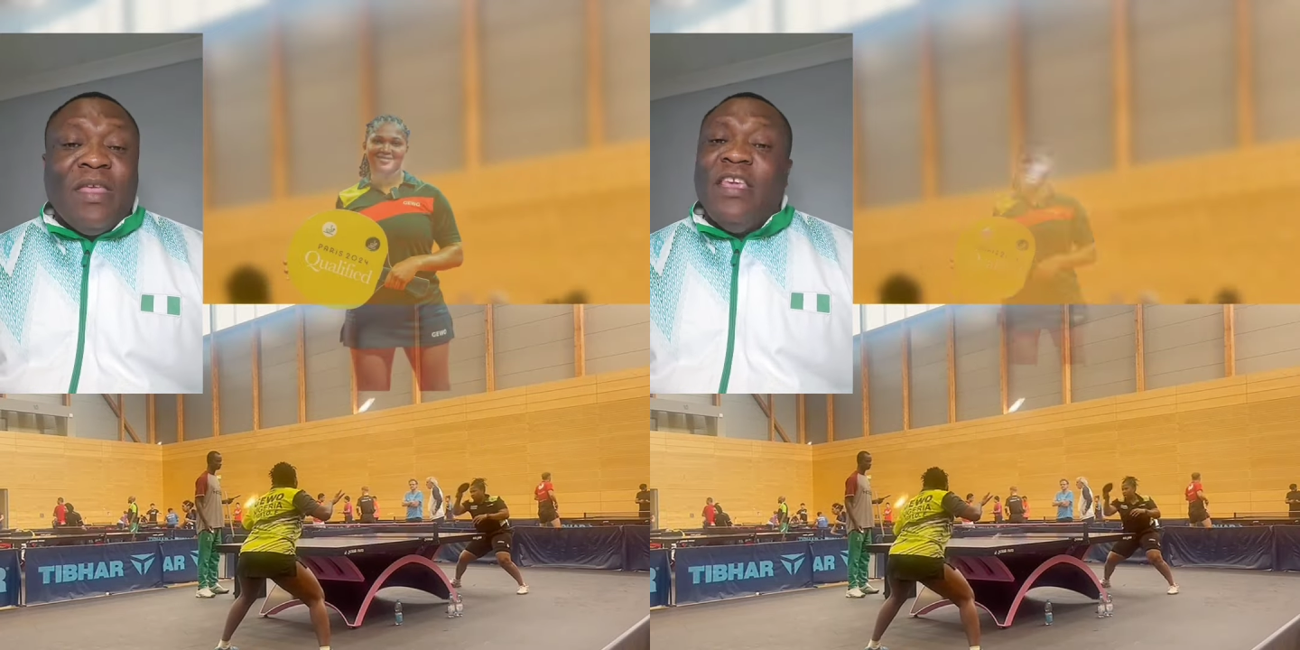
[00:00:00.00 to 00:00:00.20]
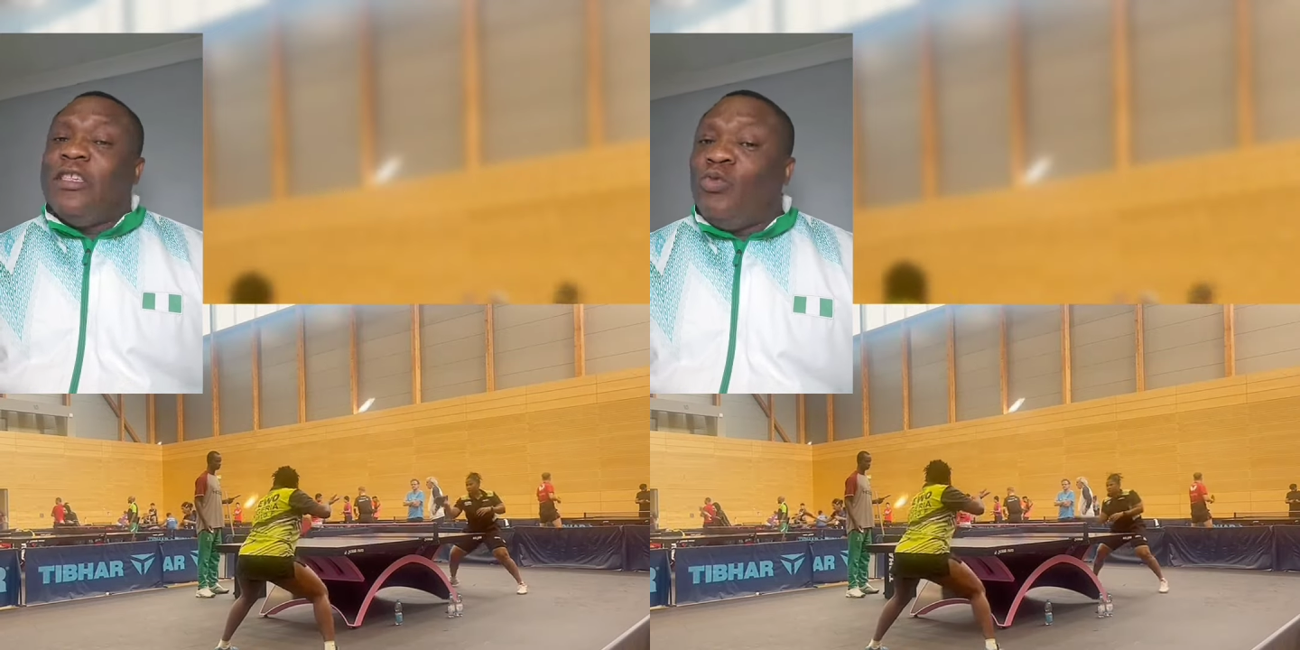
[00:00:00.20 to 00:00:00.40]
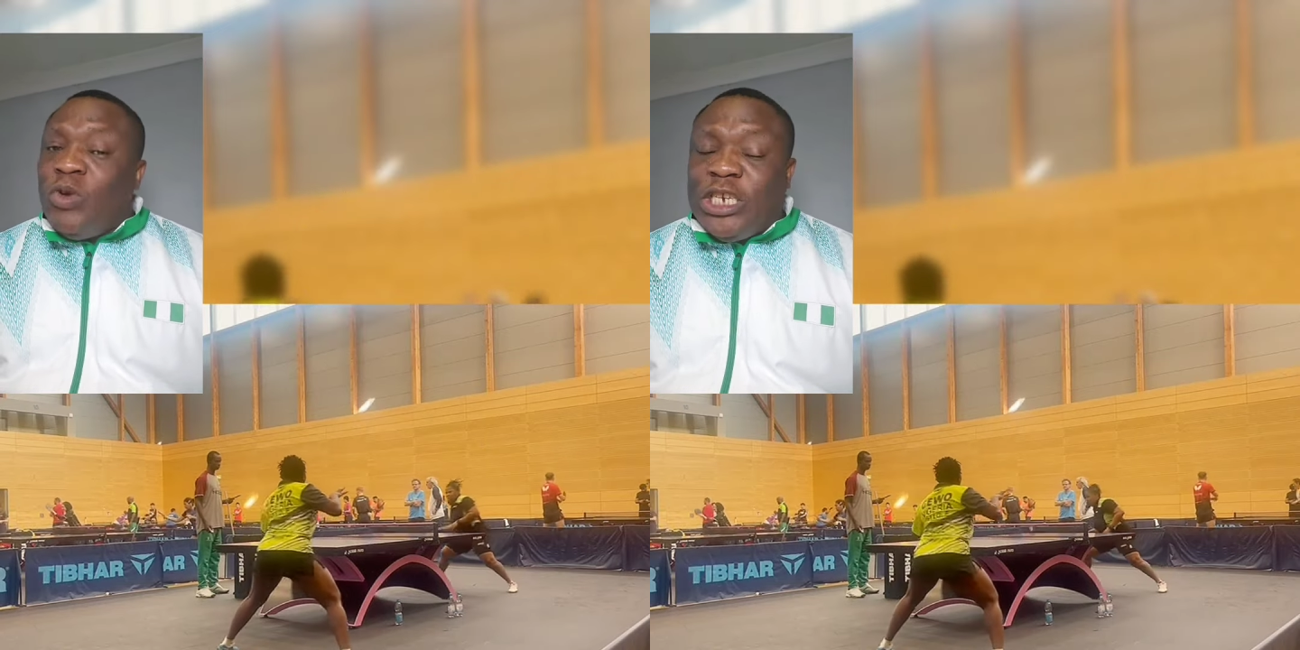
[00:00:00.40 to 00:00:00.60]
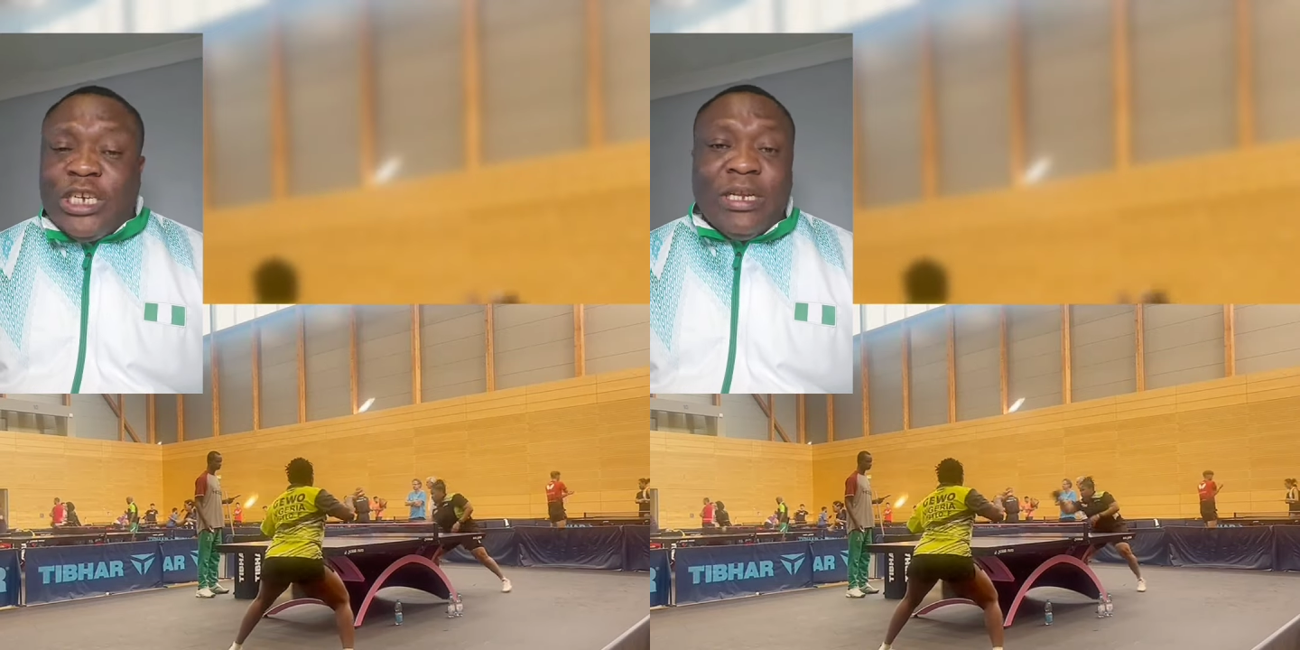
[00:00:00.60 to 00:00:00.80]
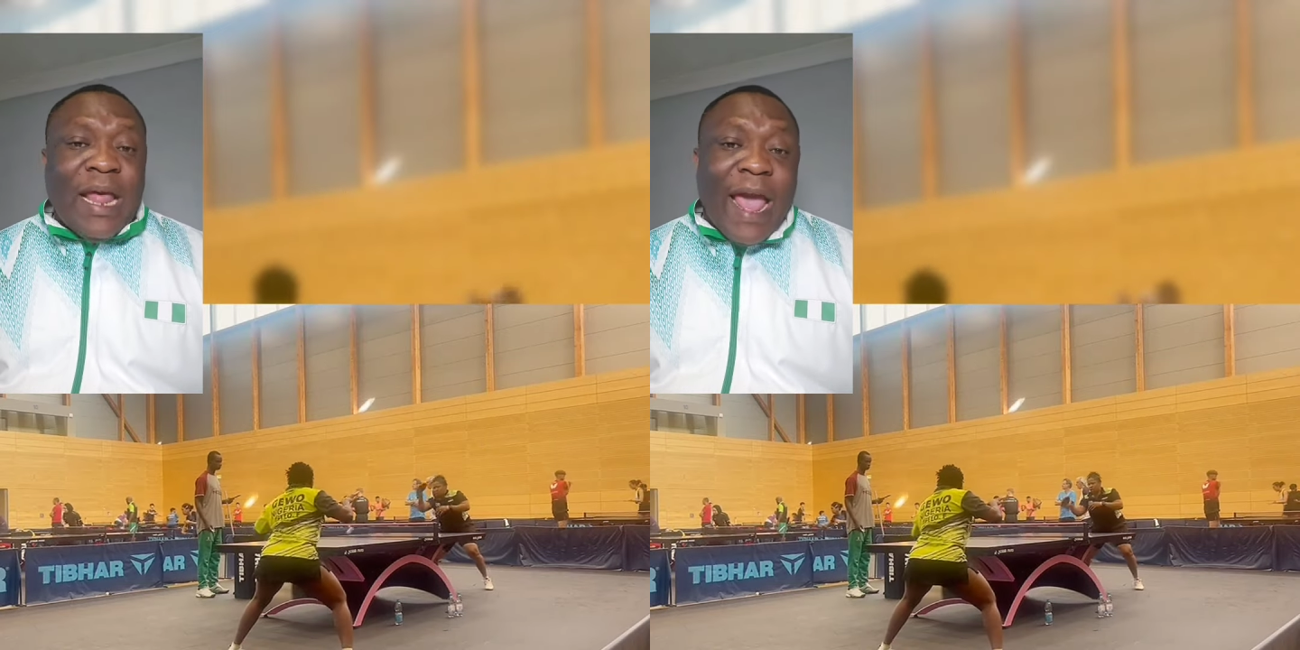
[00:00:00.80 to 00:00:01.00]
Yes,
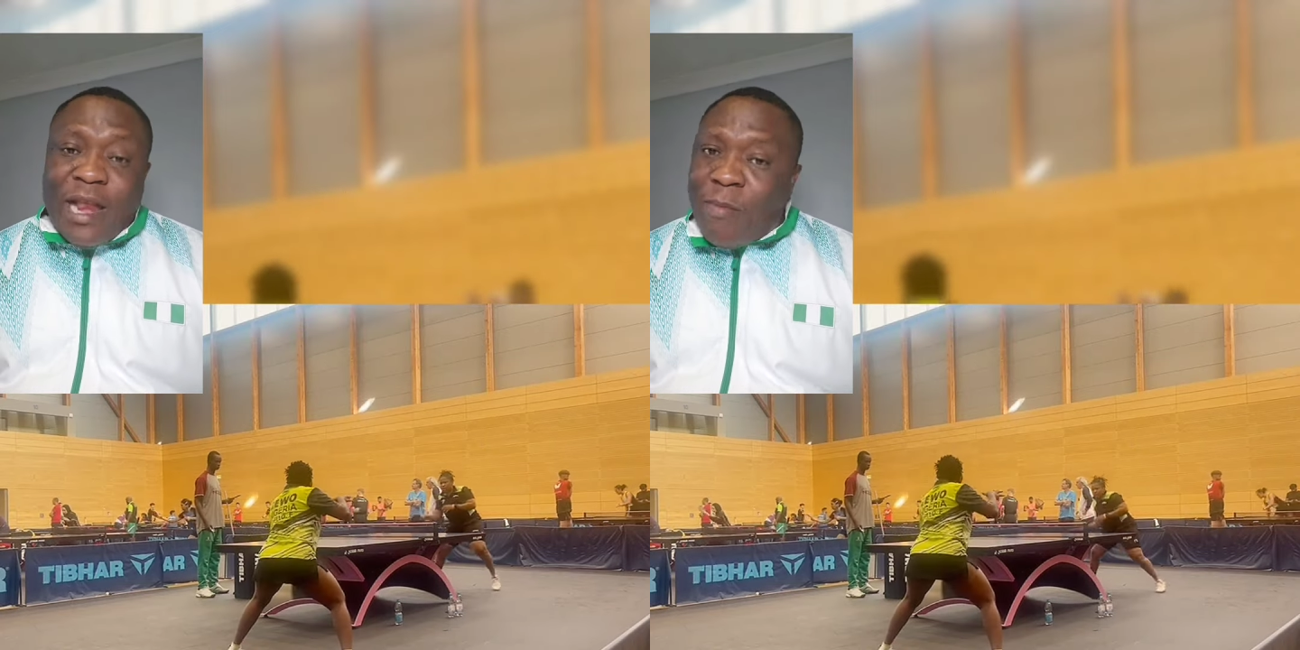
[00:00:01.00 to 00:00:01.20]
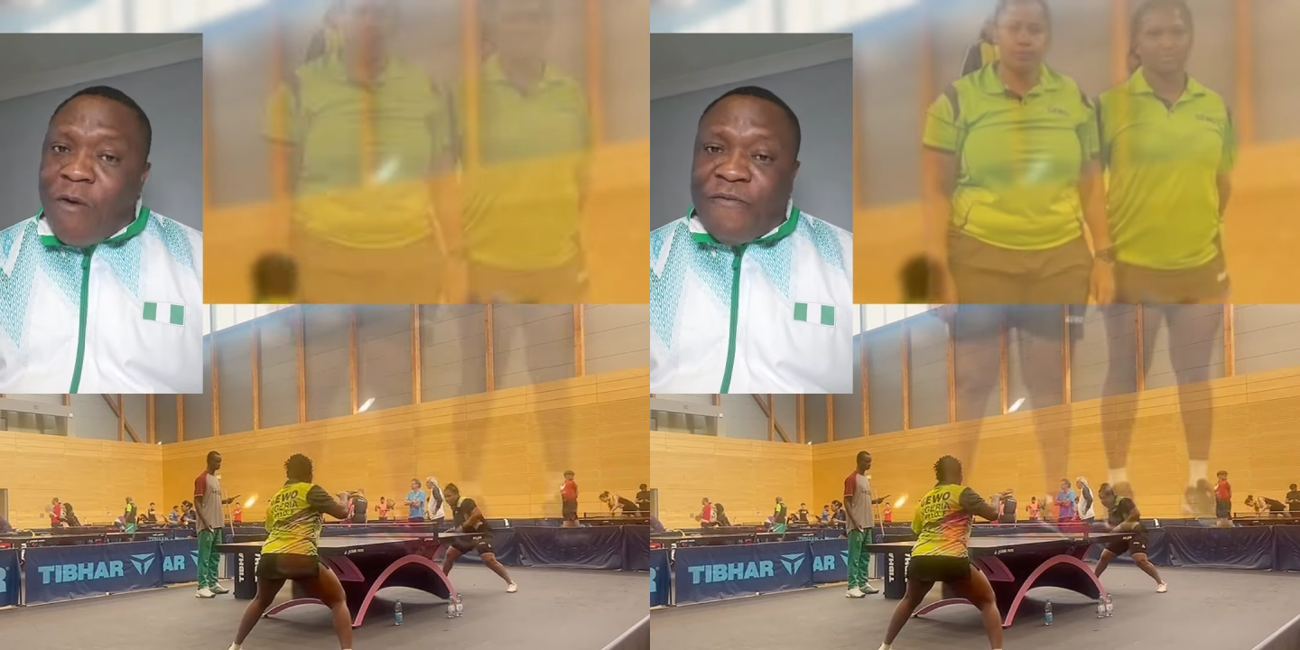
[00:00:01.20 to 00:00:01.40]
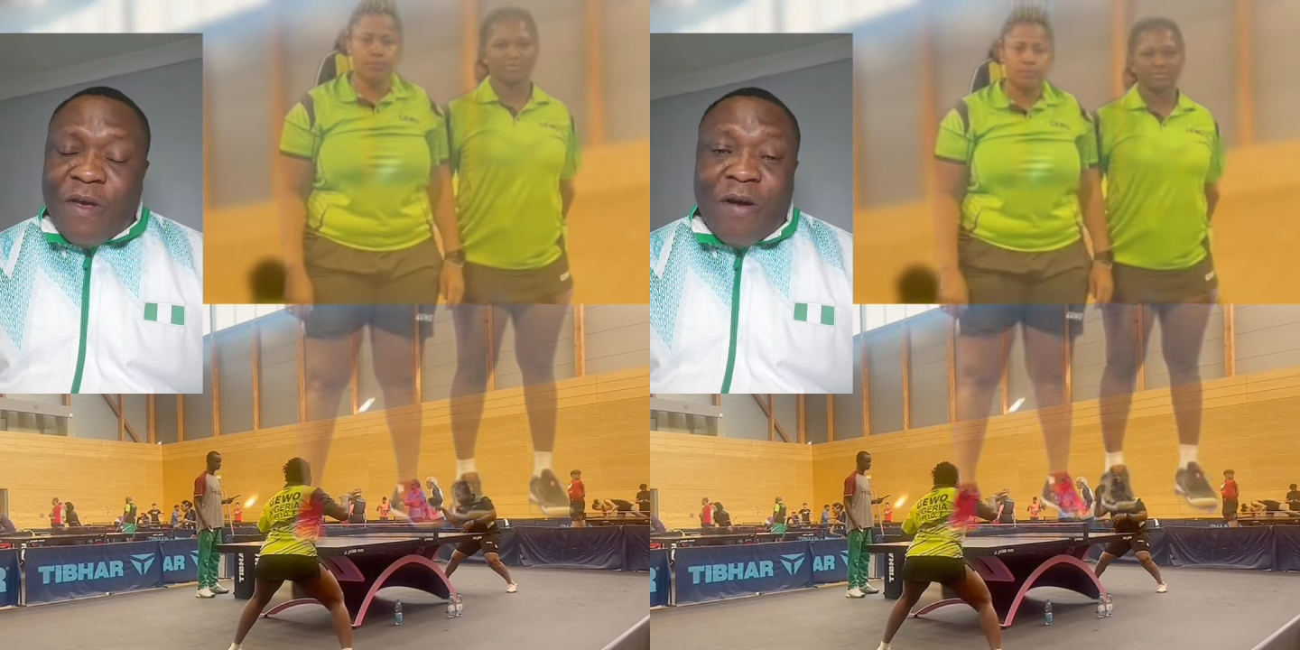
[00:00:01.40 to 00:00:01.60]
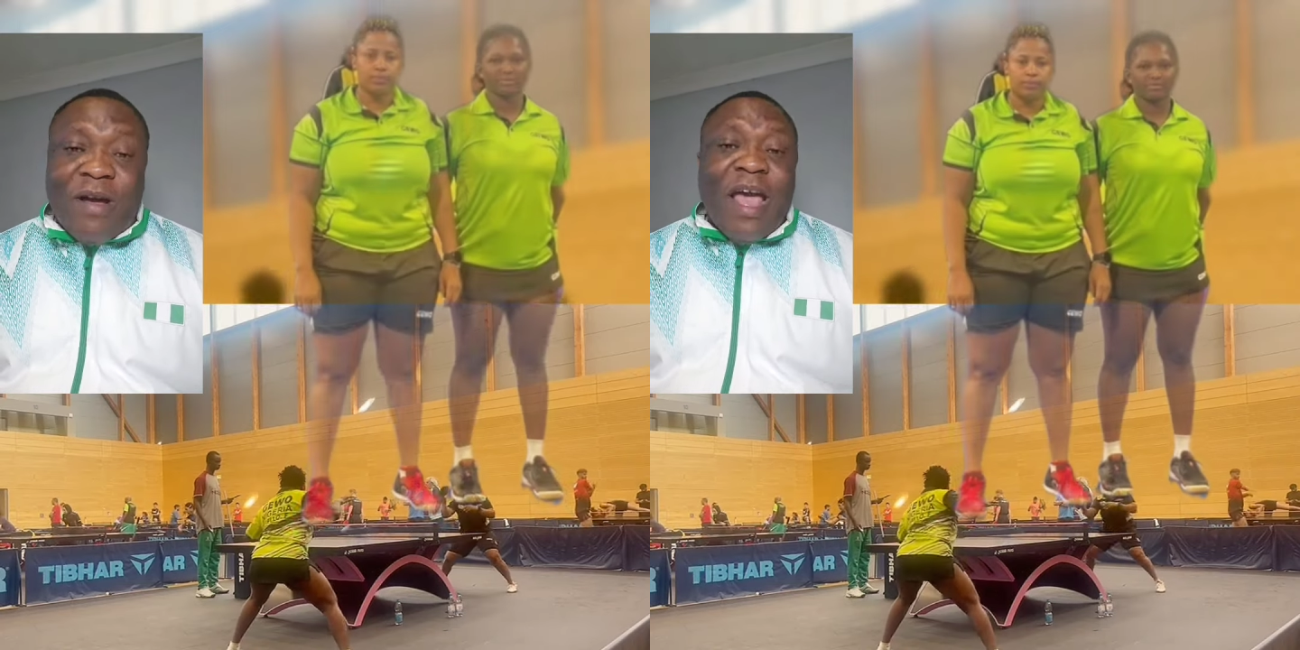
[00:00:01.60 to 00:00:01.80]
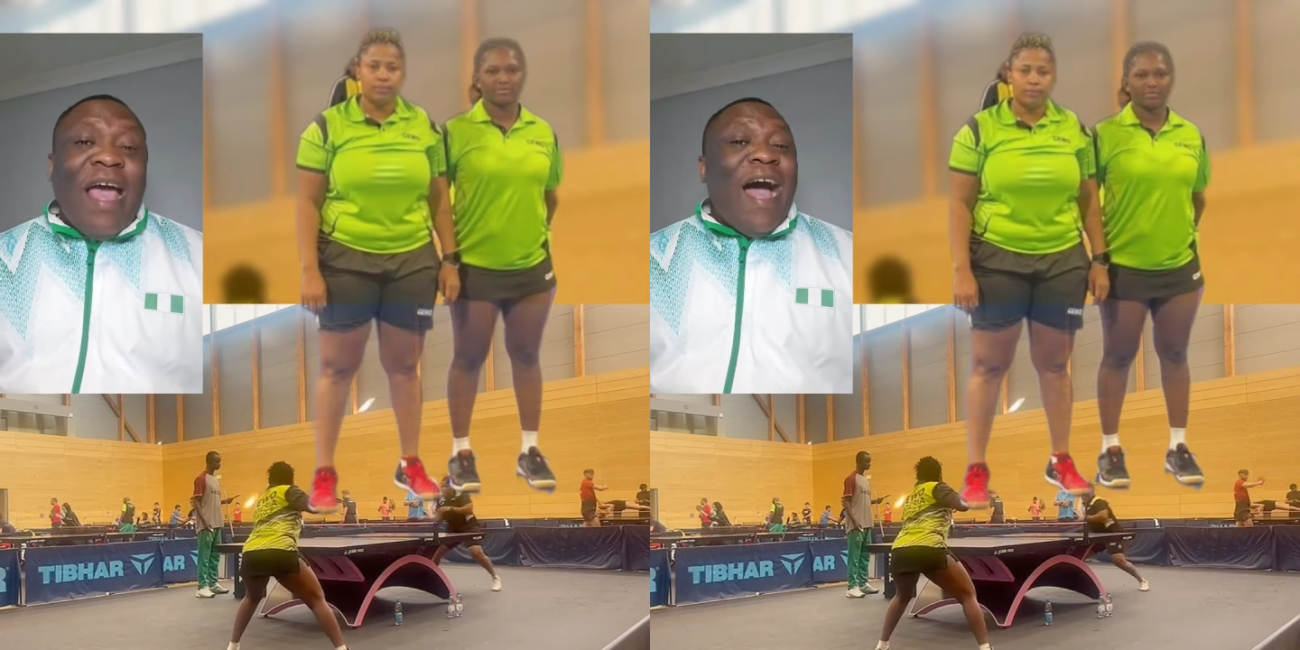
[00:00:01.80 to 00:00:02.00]
wishing Edem
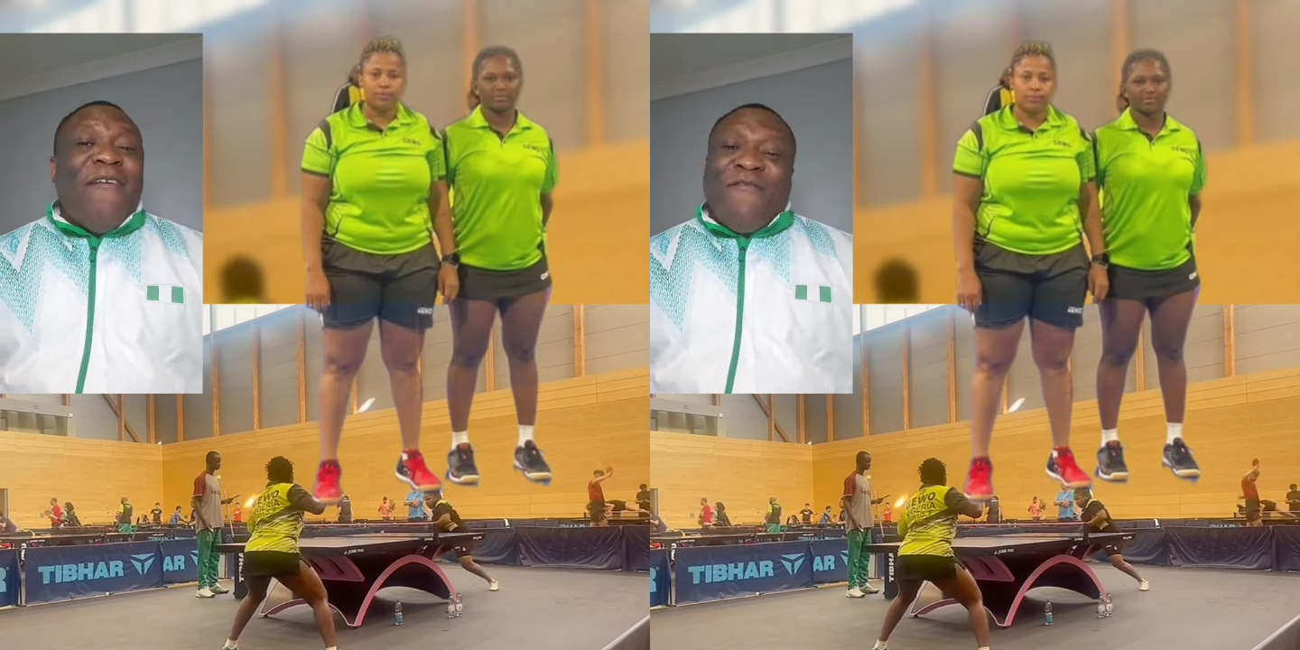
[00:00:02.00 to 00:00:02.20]
Offiong and